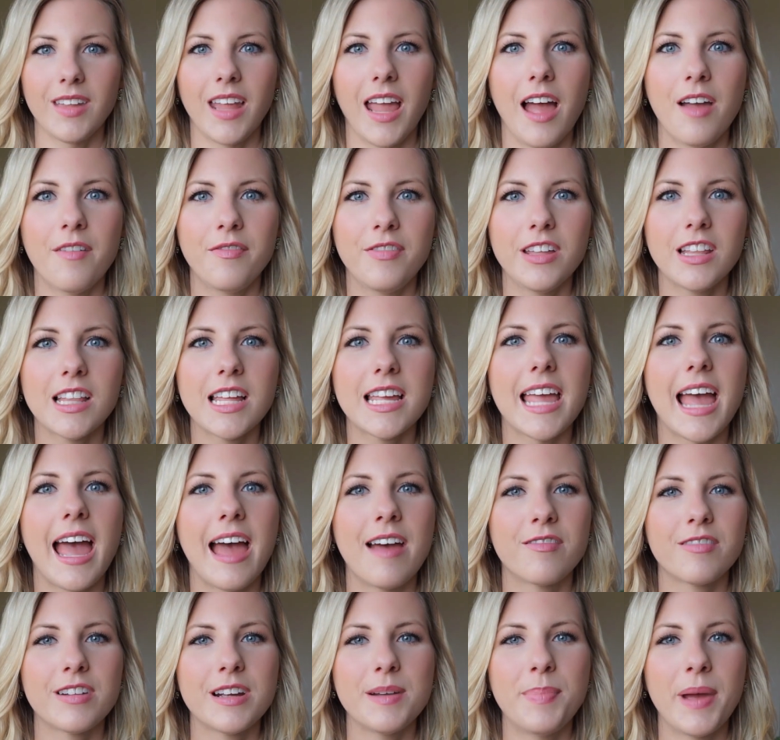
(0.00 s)
I feel like
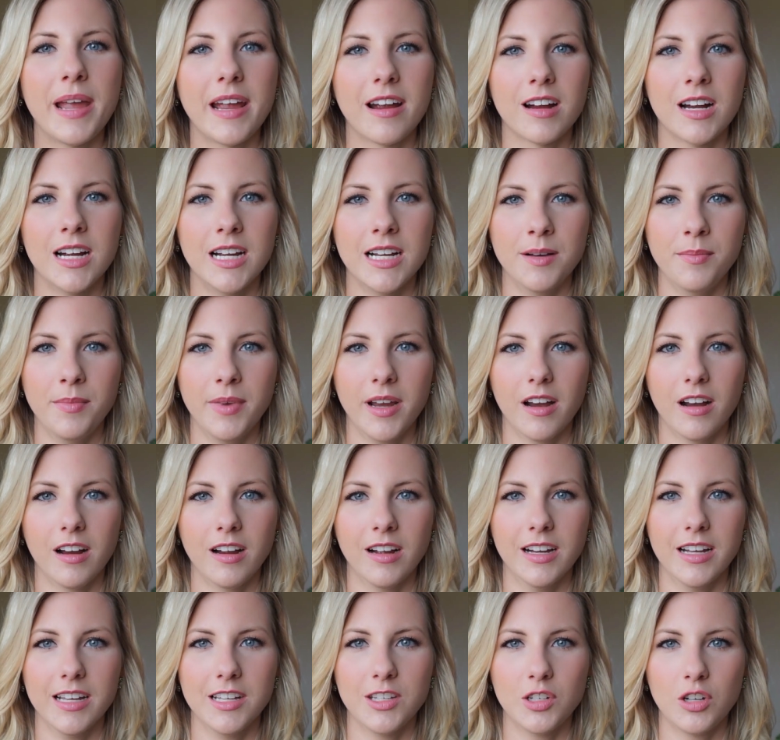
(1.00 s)
every parent in
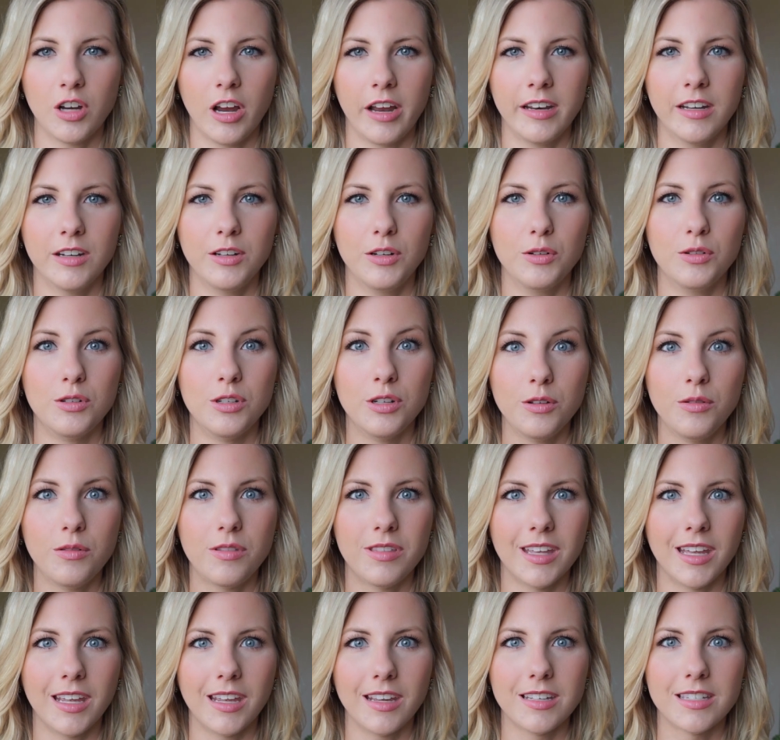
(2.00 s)
America is trying to do two
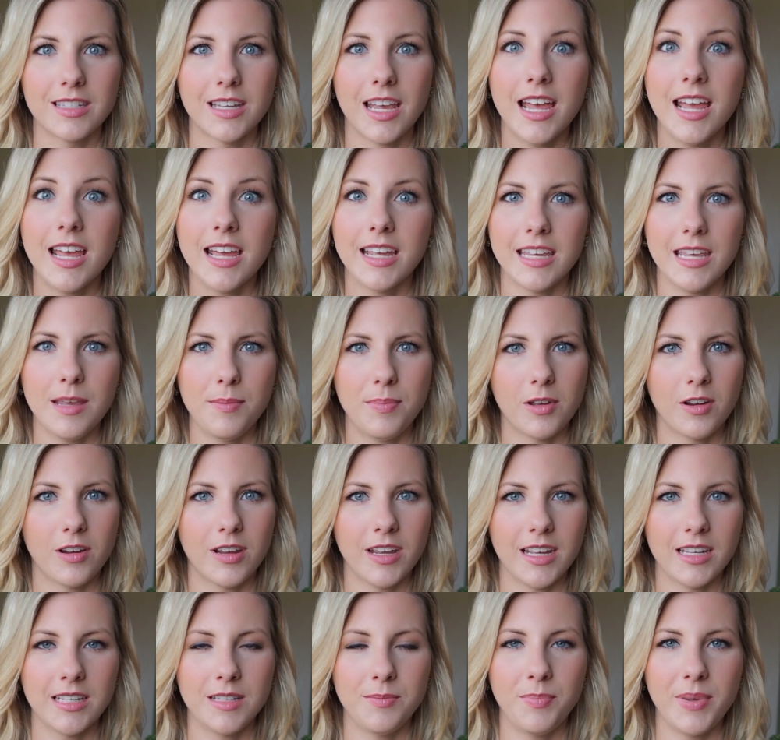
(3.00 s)
things: keep their
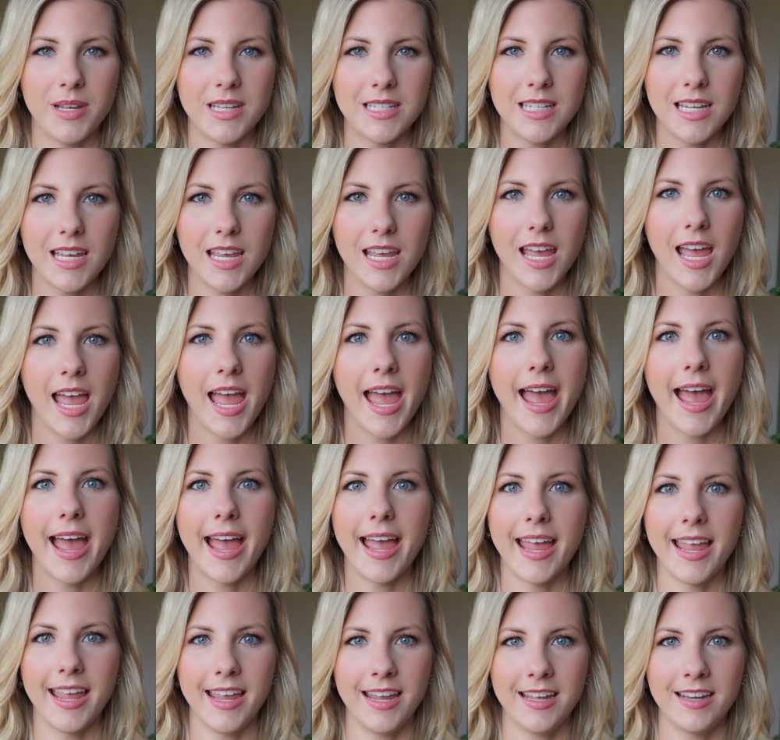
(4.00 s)
kid busy
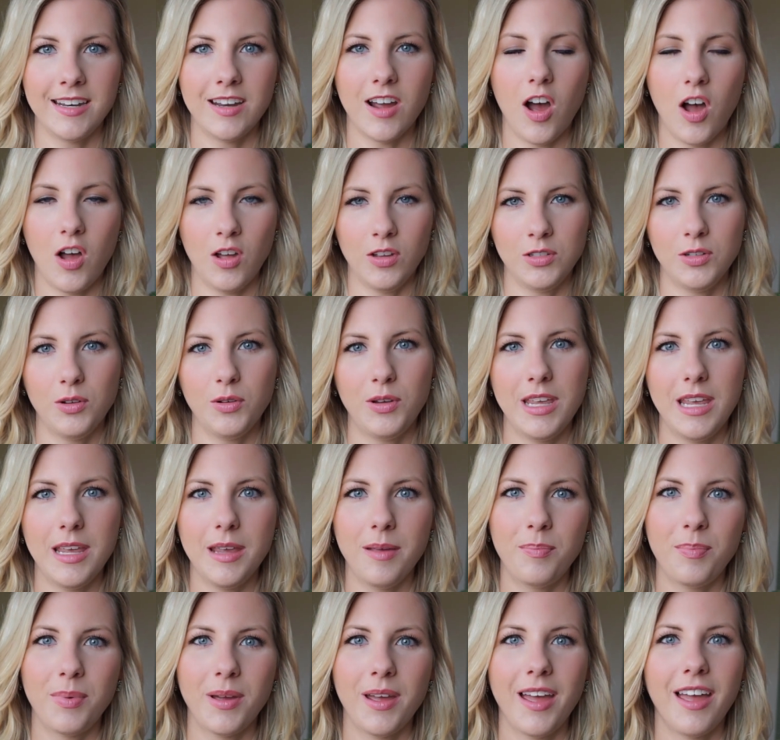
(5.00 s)
and also
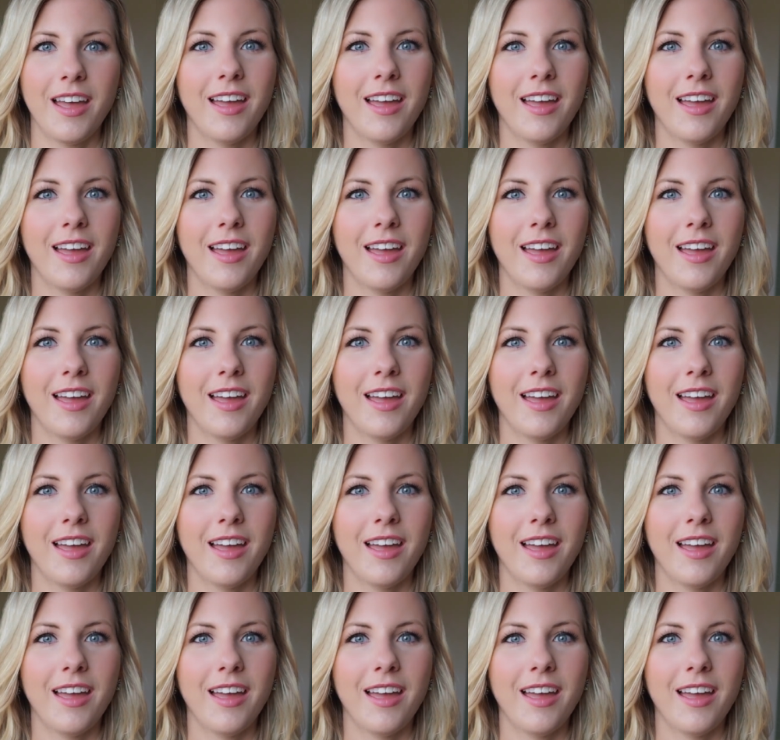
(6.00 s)
keep